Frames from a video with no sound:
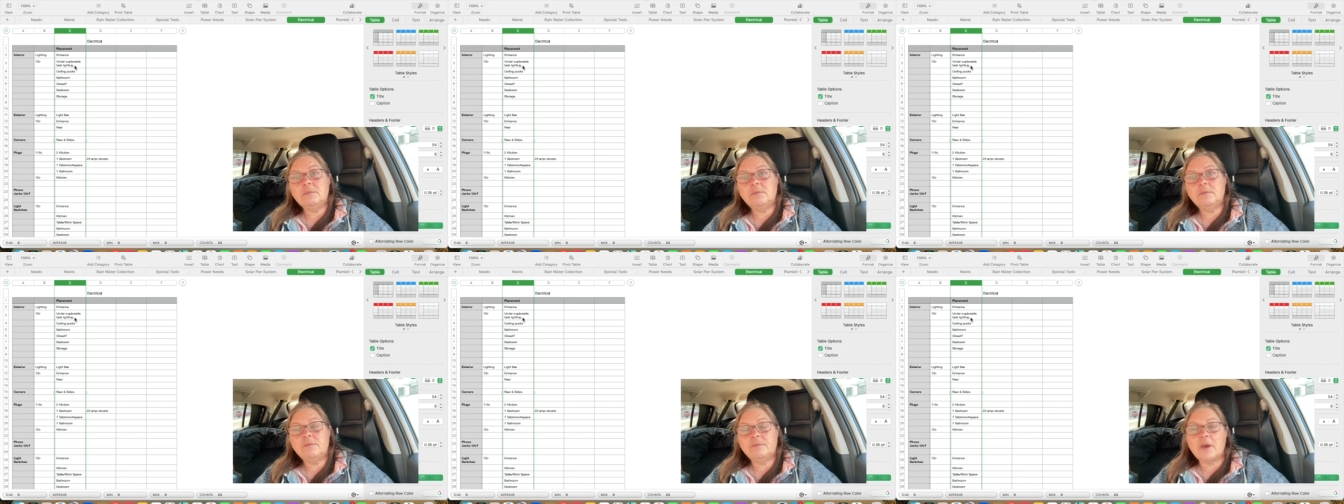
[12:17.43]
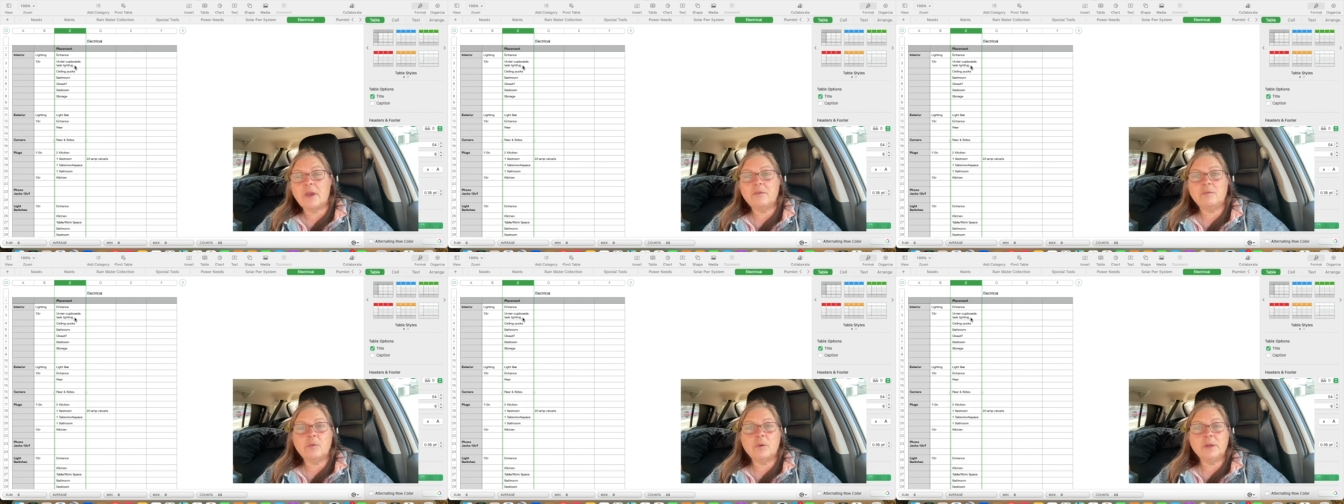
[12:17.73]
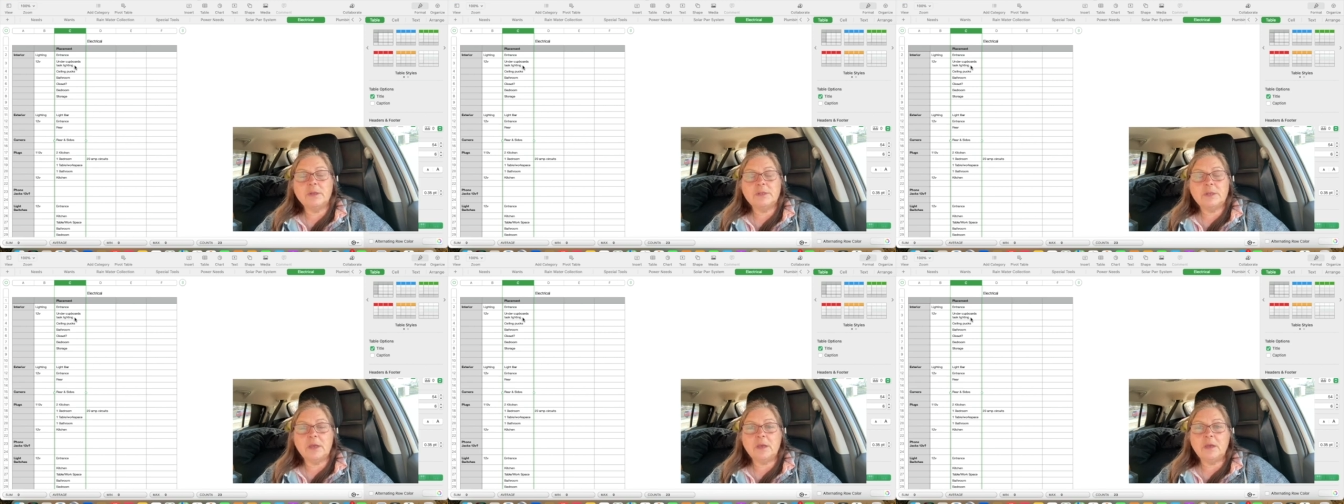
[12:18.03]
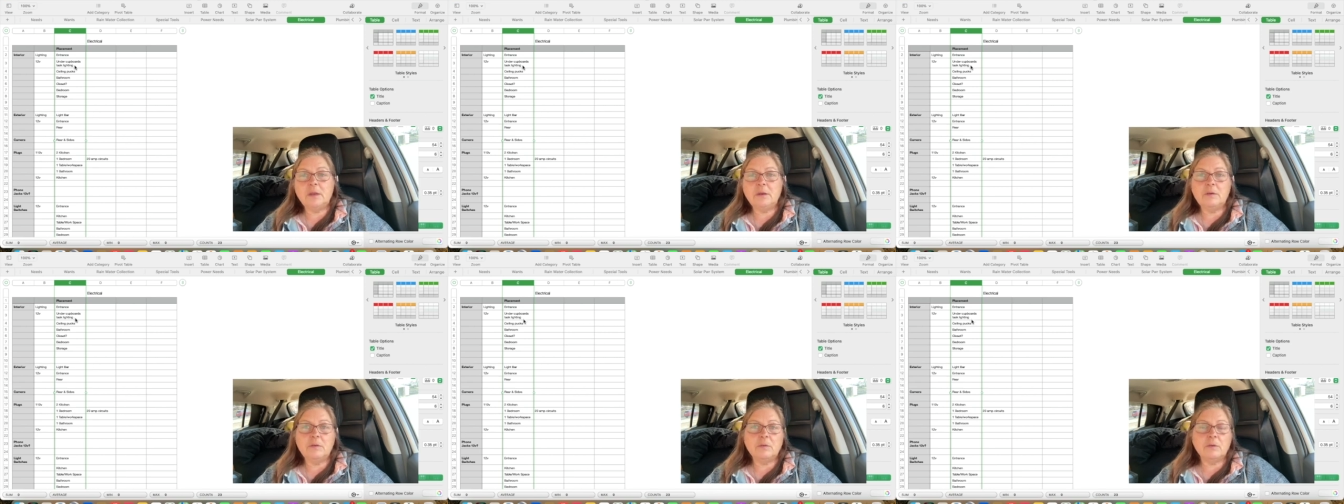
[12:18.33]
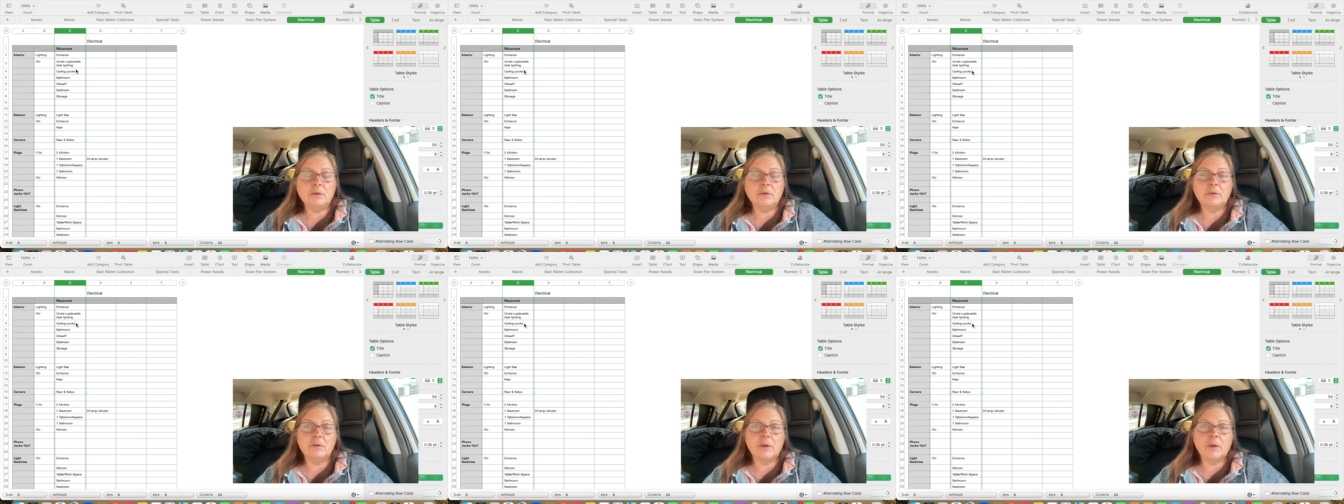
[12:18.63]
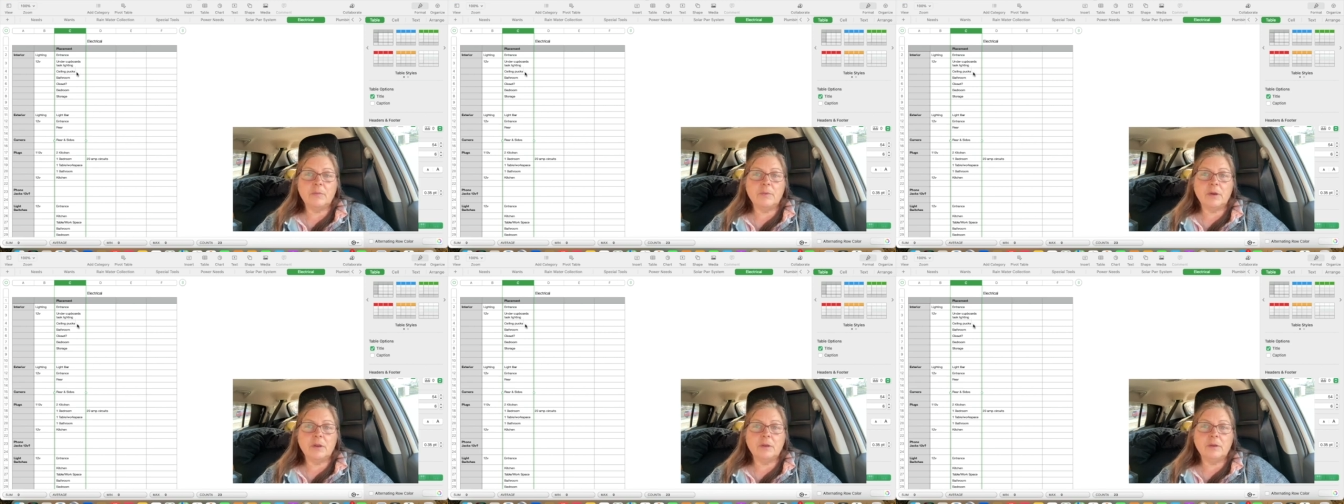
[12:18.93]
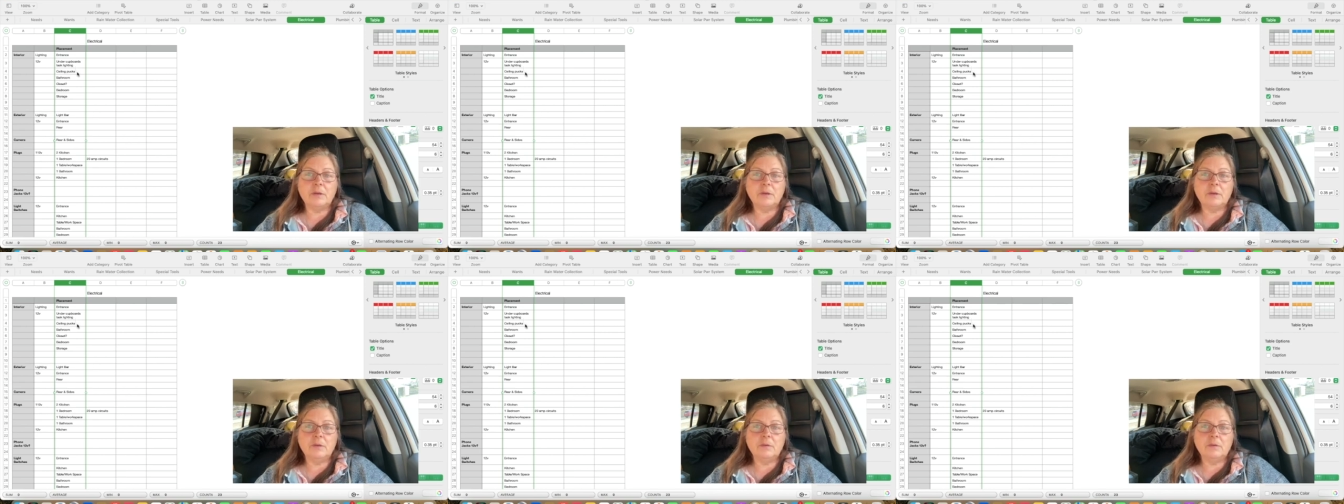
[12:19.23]
five 110, or do I want to
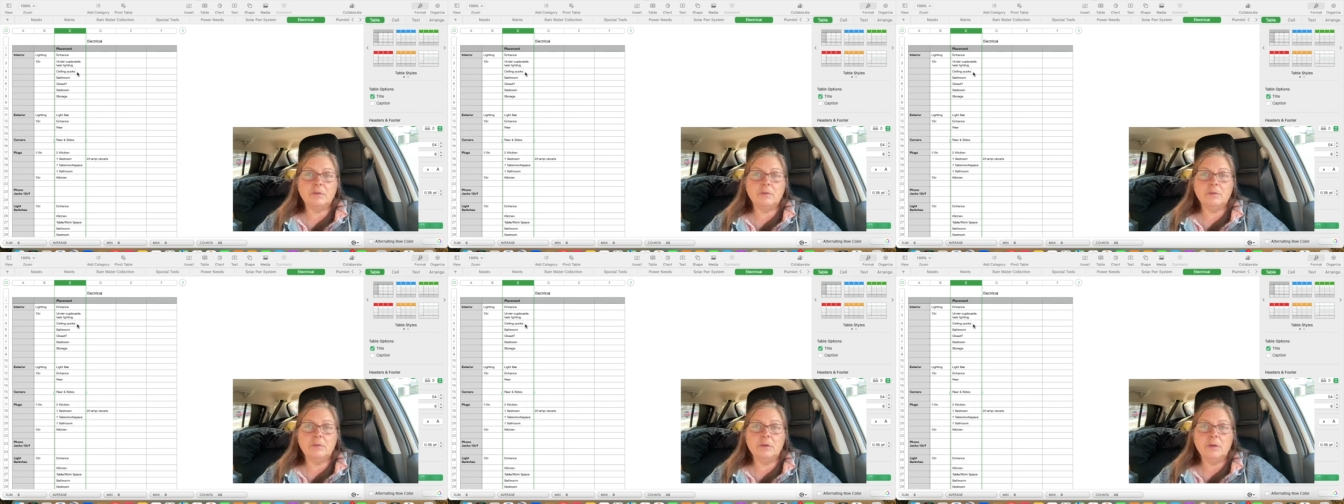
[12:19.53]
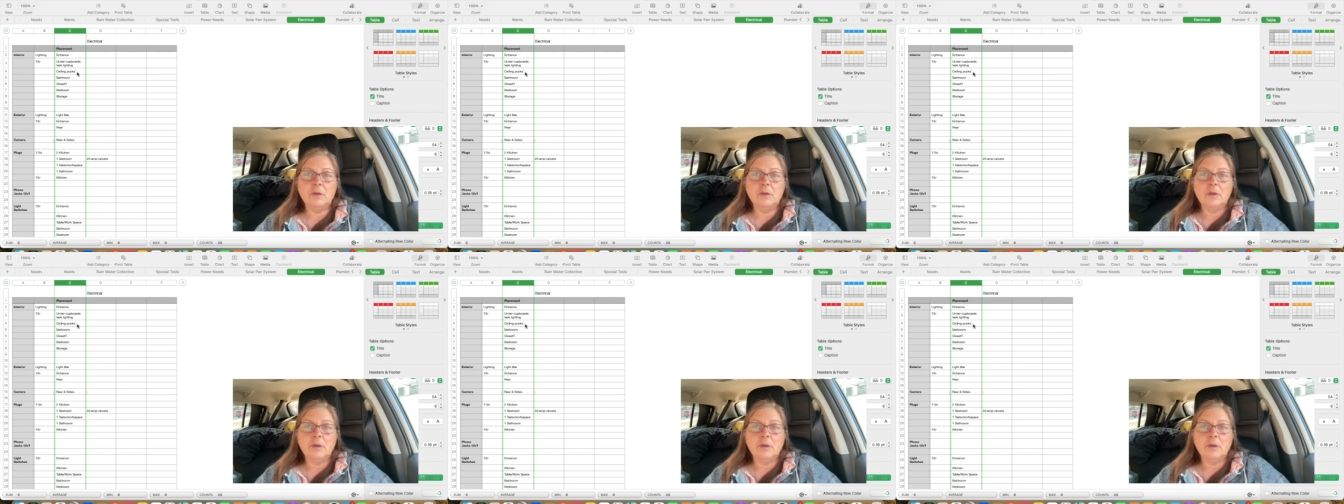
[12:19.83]
do